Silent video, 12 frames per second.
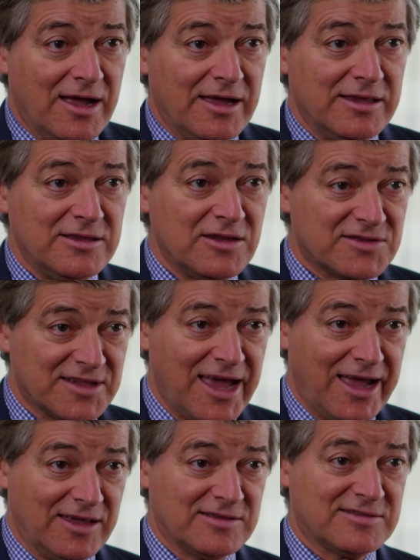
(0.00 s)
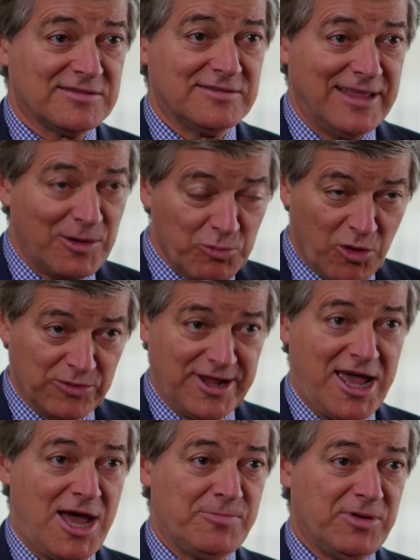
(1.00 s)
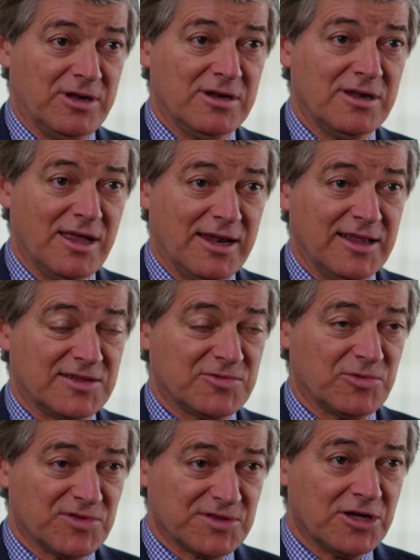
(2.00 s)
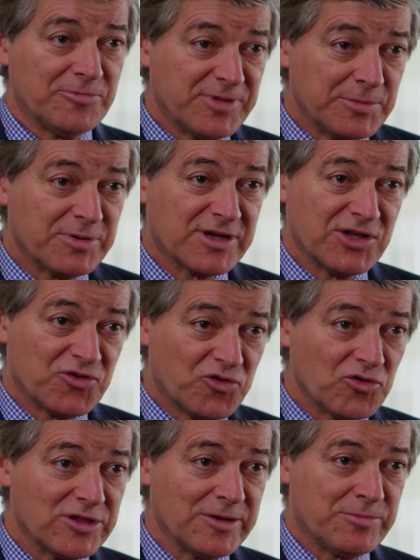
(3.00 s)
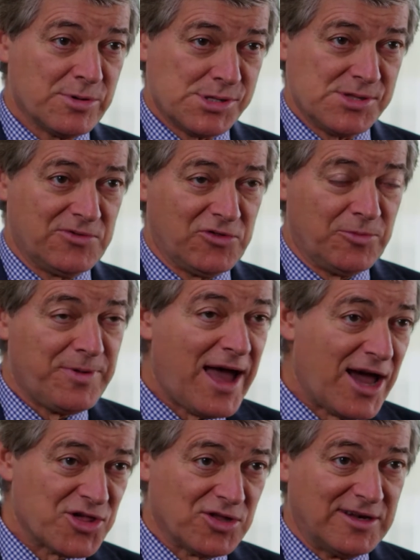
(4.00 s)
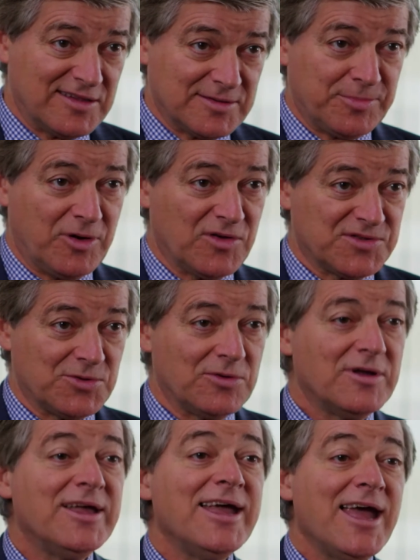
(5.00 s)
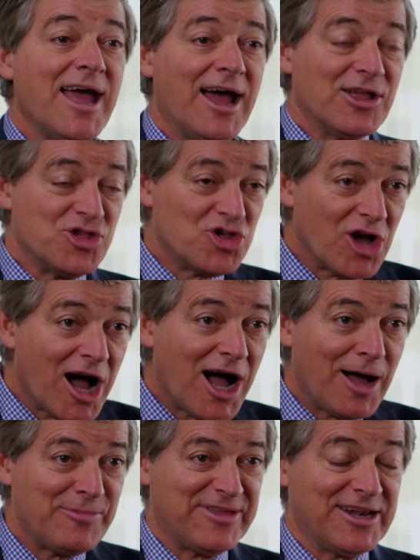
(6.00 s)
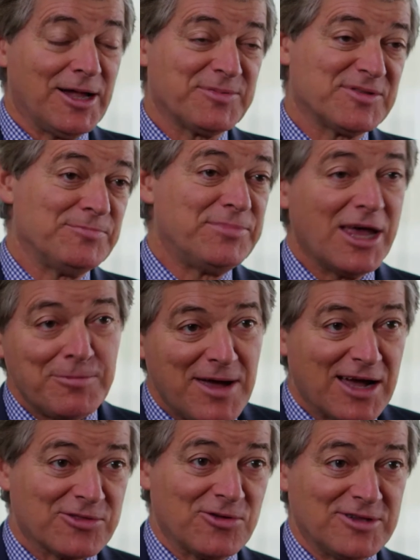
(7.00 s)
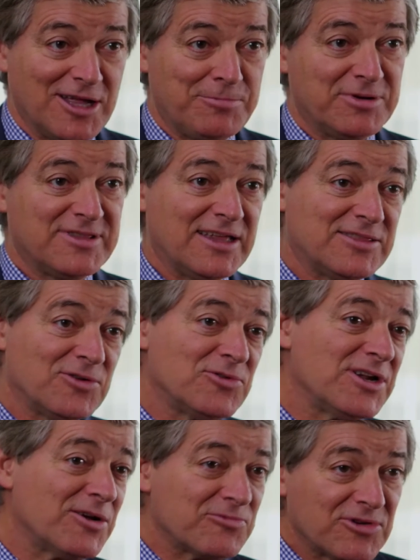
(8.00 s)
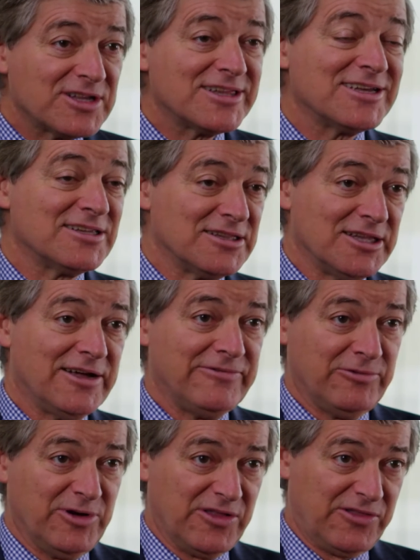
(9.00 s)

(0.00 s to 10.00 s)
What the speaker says: In this case, that won't happen, and as a result, people can truly pursue their passion as opposed to a job that helps them pay back their debt, but that they're not really in love with.